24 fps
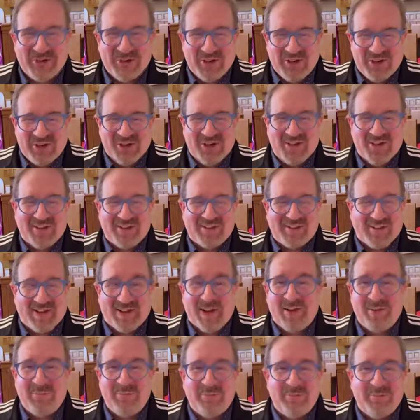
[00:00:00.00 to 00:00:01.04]
So here it is.
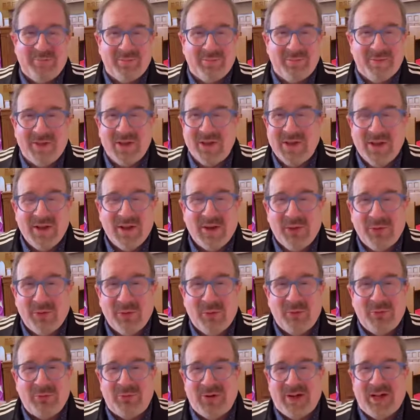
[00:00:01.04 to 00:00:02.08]
Come,
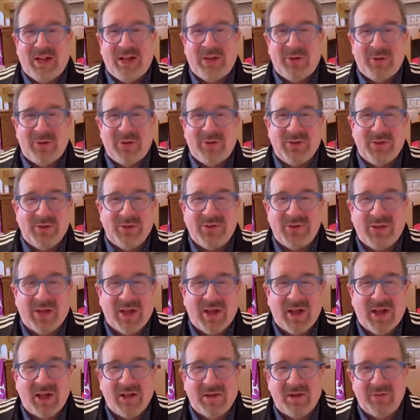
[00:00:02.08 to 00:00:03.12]
O fount
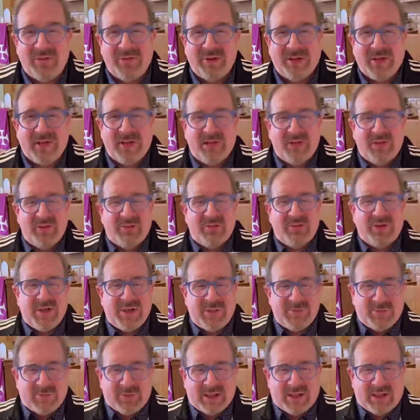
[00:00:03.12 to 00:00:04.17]
of
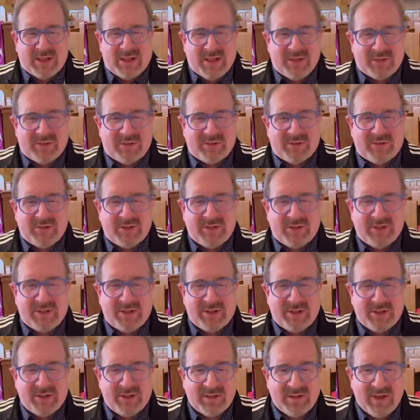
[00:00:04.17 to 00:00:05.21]
every
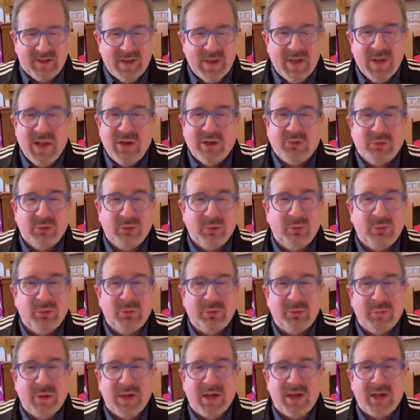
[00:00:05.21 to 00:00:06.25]
blessing,
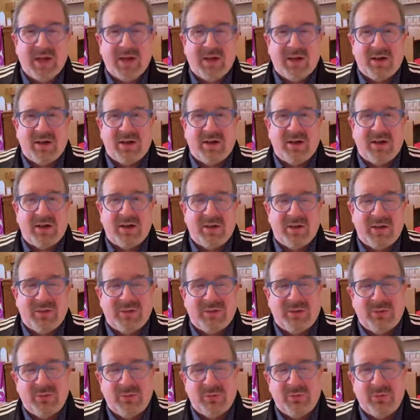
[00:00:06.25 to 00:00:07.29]
tune my
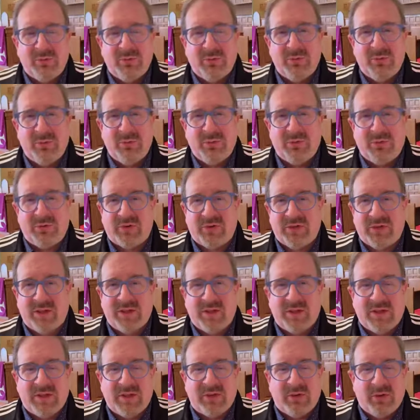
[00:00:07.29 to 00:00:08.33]
heart to
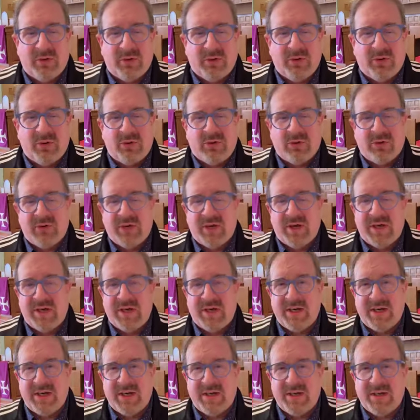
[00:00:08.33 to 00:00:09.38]
sing your
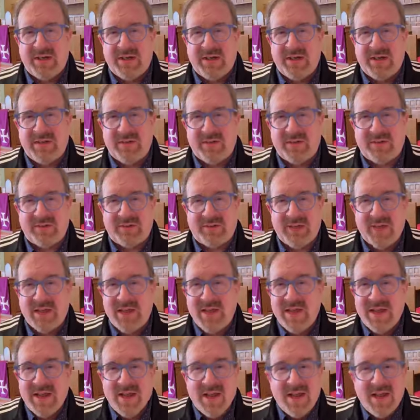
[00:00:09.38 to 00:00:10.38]
grace.